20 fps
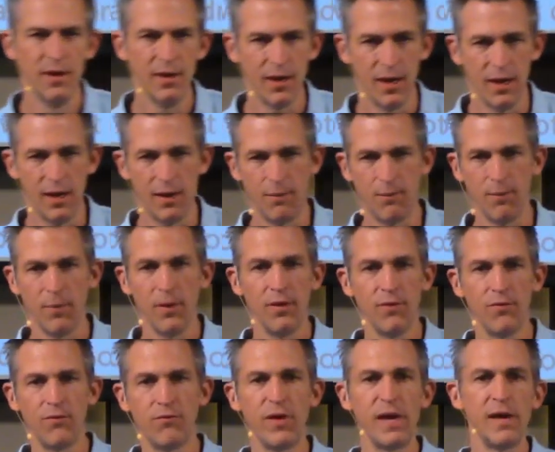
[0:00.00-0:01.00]
Um,
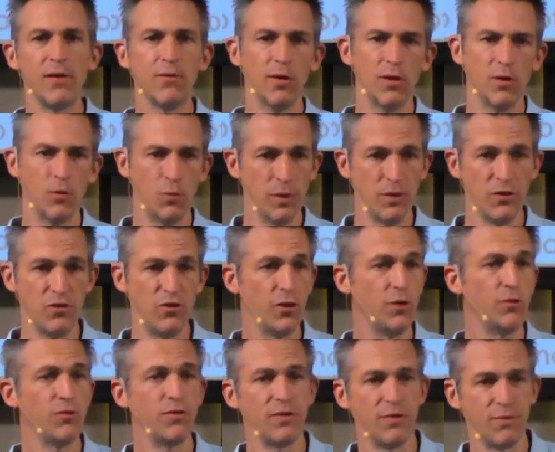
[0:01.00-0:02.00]
Pharaoh, when
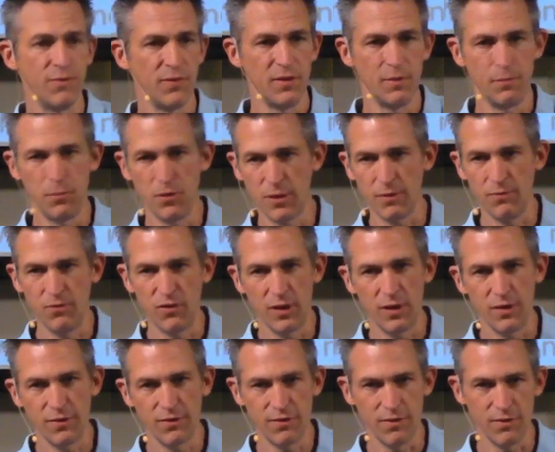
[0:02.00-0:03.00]
Joseph in the book of
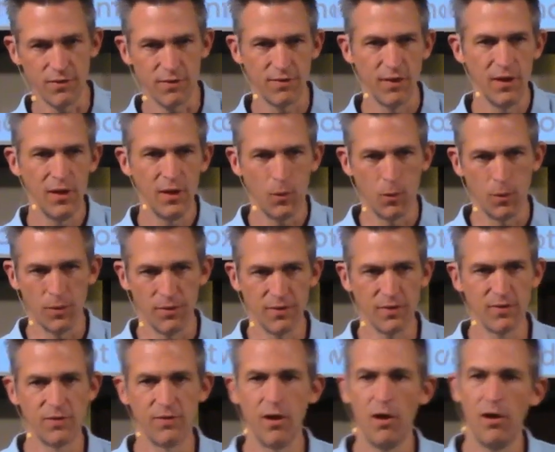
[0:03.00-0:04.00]
Genesis was
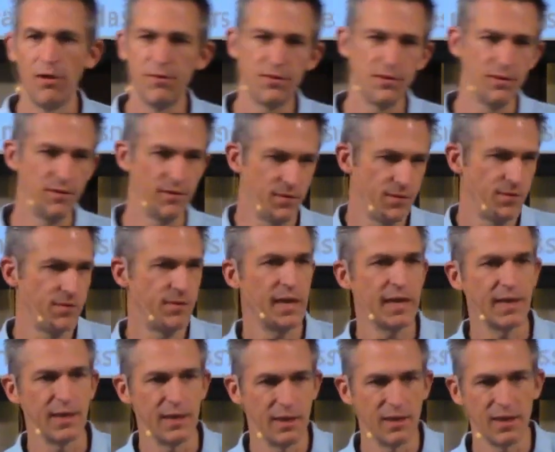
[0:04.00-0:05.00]
exalted to
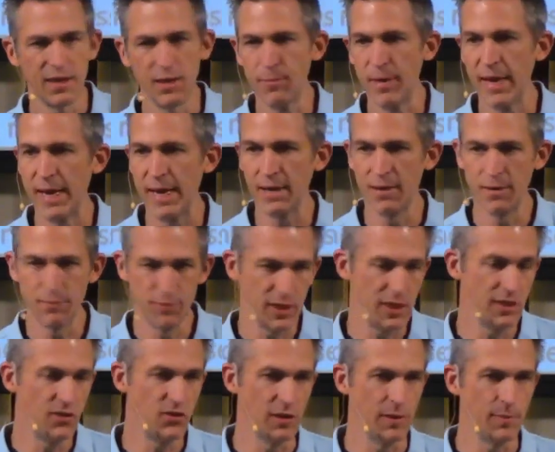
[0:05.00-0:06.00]
second in command of
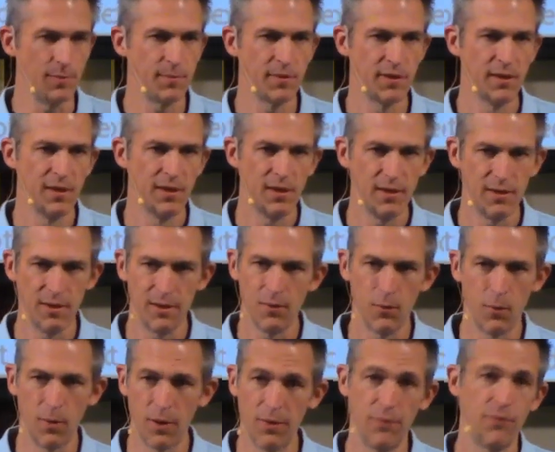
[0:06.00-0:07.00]
Egypt,
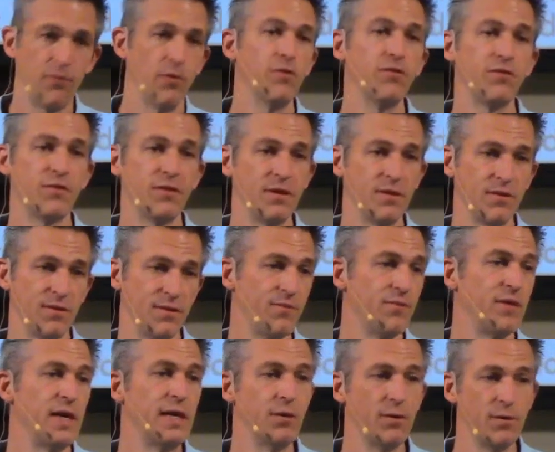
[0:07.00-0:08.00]
one of the first things the
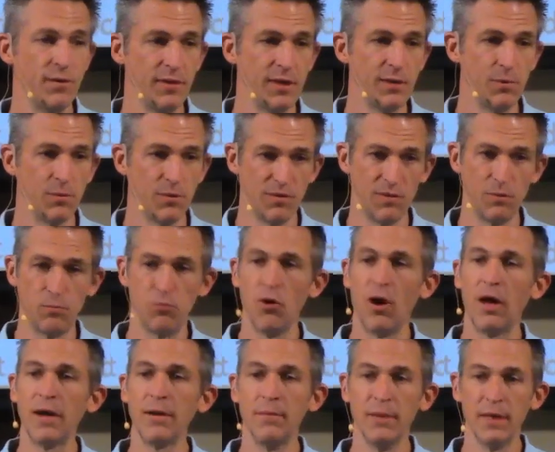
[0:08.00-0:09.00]
Pharaoh did was he
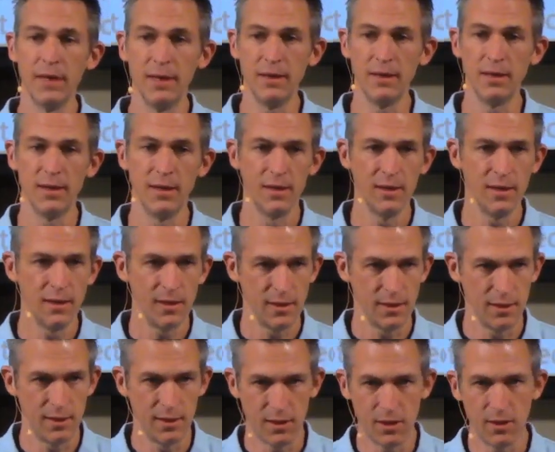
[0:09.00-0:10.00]
brought him in,
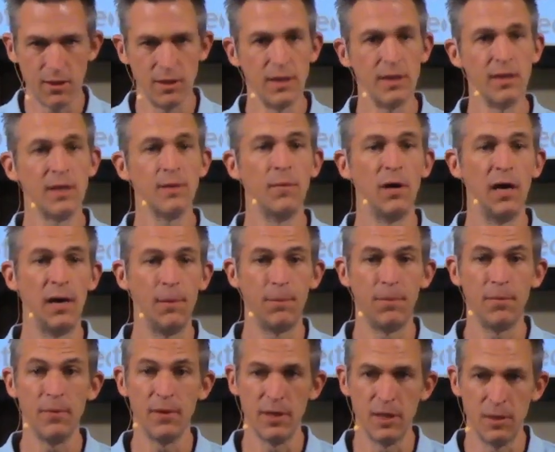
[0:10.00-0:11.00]
he cleaned him
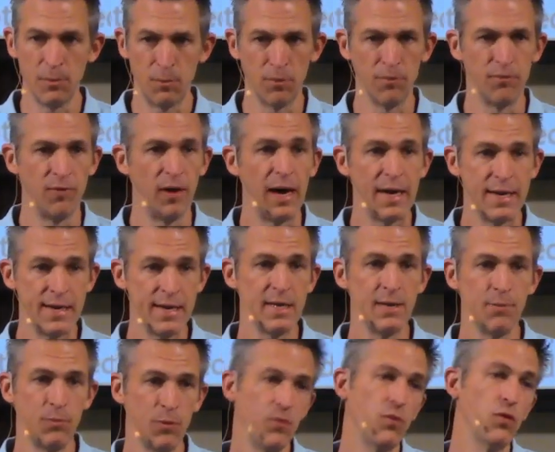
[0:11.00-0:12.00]
up, and he provided
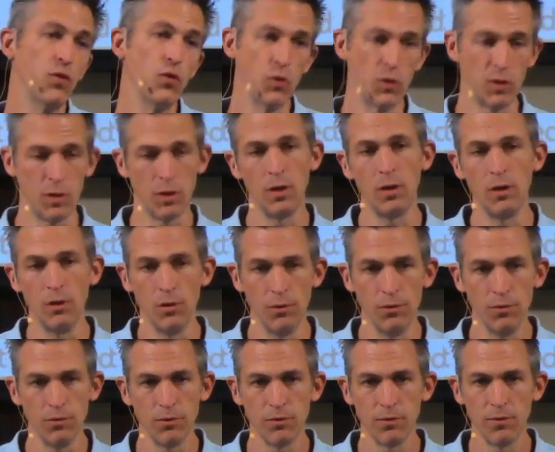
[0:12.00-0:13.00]
him with new
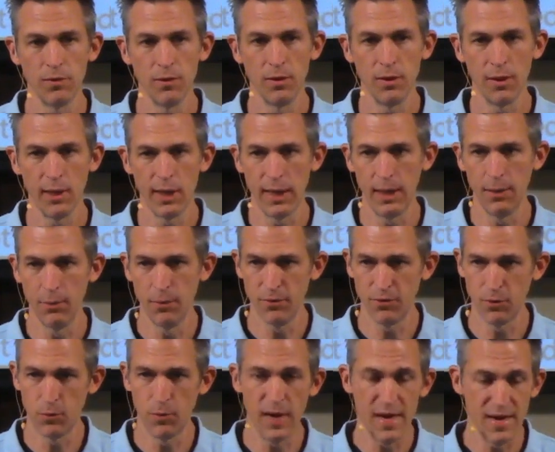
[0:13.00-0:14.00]
clothes. It was
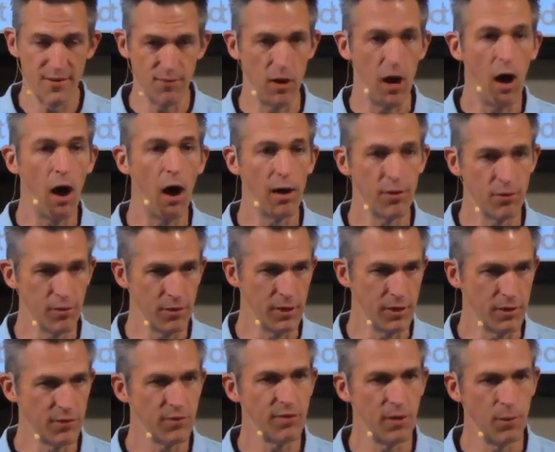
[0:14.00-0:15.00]
a way of
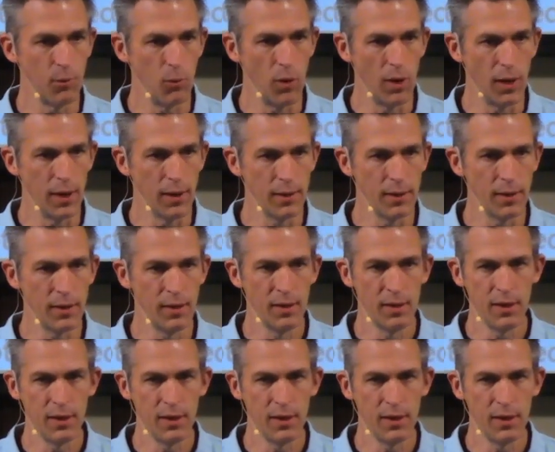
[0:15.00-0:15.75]
honoring someone.